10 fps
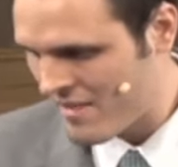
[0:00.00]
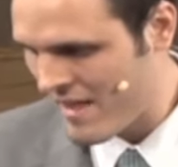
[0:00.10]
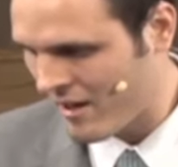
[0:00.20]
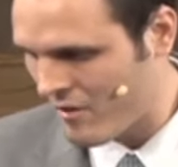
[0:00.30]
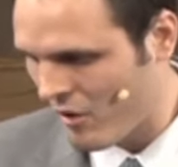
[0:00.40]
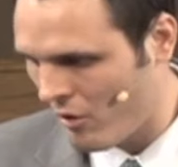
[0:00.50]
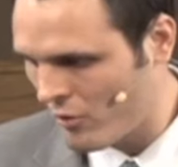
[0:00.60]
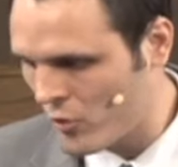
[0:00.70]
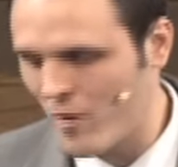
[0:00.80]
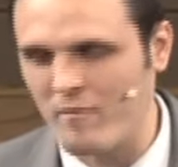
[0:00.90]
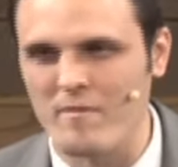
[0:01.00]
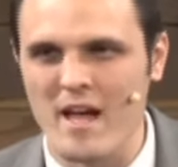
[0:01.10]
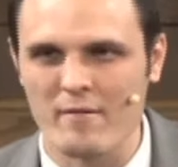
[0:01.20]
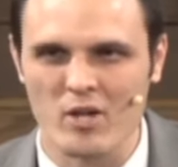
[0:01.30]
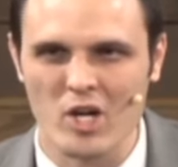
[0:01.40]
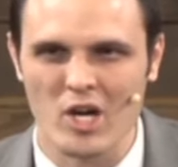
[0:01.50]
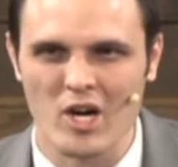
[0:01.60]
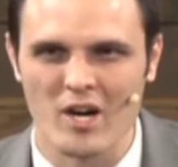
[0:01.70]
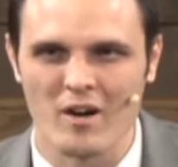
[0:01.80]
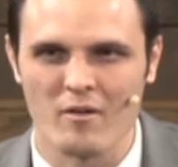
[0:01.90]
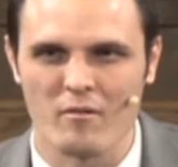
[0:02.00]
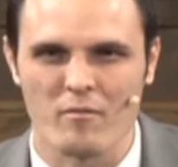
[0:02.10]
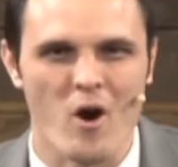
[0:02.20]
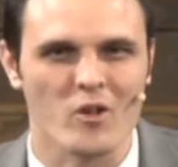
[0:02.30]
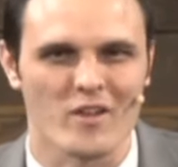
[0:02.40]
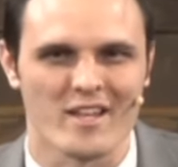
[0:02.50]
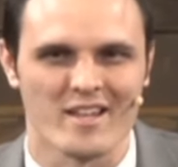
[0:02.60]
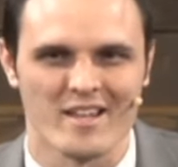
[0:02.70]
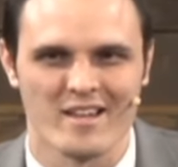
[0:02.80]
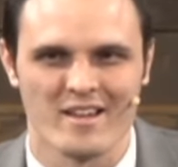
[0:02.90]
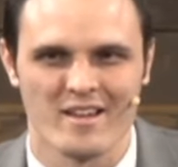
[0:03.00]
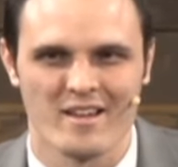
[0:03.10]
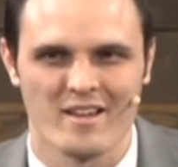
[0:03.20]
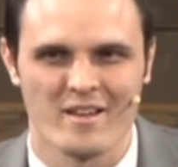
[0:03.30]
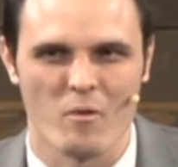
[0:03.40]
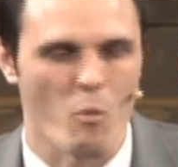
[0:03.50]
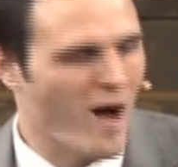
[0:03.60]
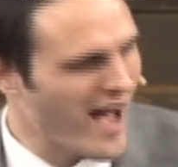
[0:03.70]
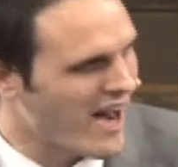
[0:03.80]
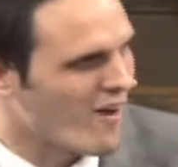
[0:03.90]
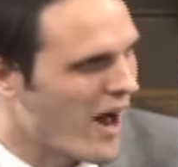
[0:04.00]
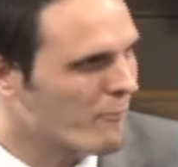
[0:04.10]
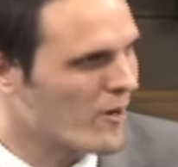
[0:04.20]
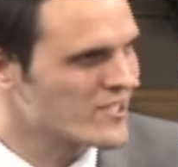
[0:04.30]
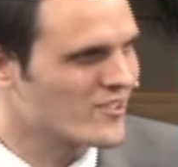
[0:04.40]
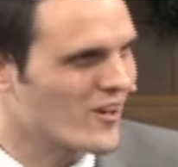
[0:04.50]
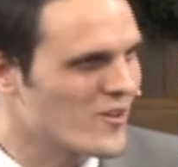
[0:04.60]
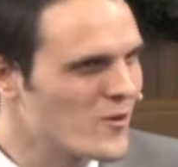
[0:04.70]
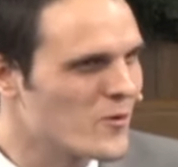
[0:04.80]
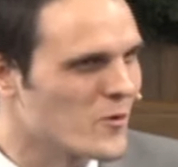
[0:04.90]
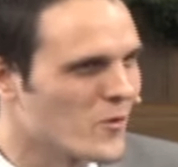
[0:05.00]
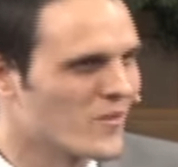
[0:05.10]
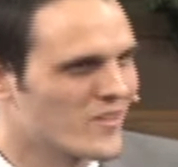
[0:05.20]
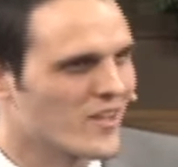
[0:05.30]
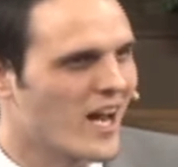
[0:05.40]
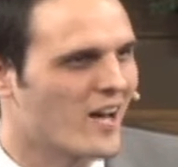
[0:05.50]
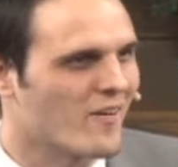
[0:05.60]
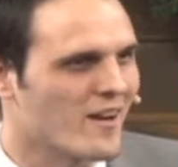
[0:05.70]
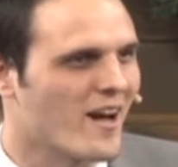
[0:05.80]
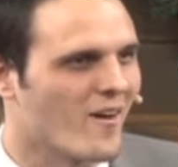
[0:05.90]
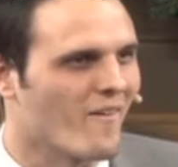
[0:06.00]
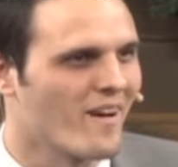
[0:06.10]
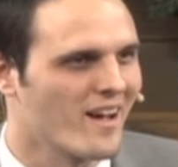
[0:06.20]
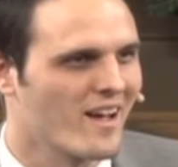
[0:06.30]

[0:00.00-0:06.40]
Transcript: than are those who have never fallen. Wow, how precious are you to God right now?